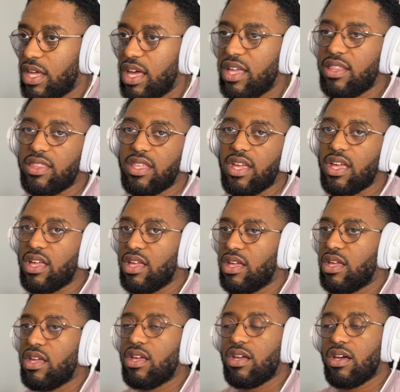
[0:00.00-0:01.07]
like that.
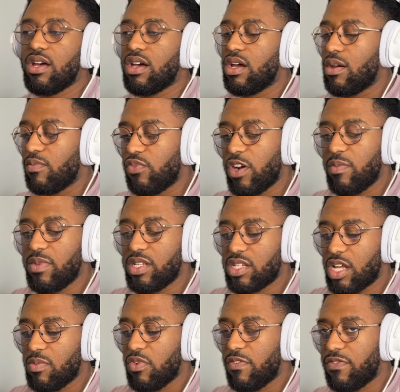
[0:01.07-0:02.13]
Promise
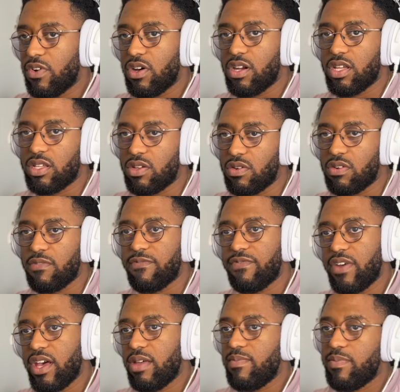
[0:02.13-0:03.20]
I'ma fall it on the
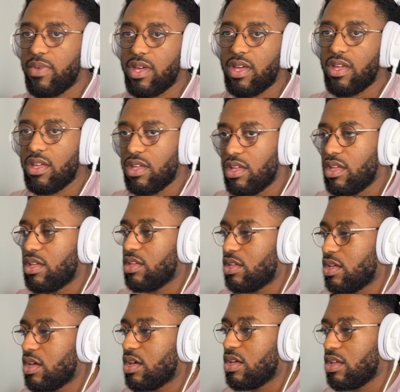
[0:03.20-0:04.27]
fight back.
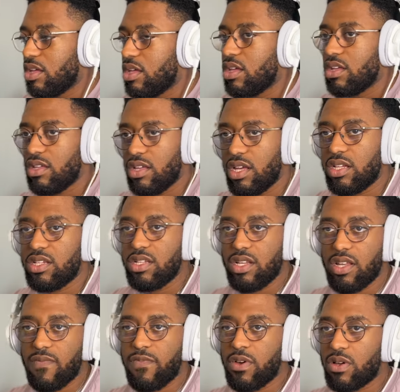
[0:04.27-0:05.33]
Yeah, that shit
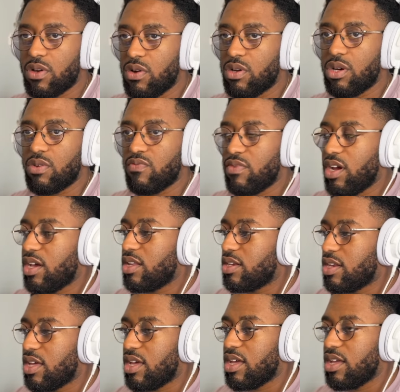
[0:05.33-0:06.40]
if we're gonna right
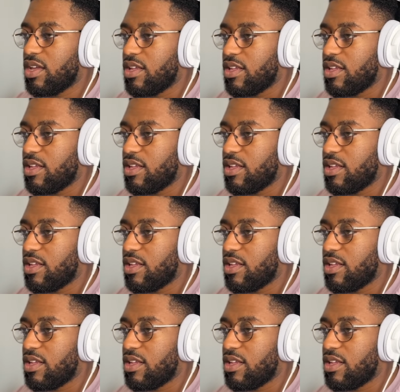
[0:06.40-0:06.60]
there.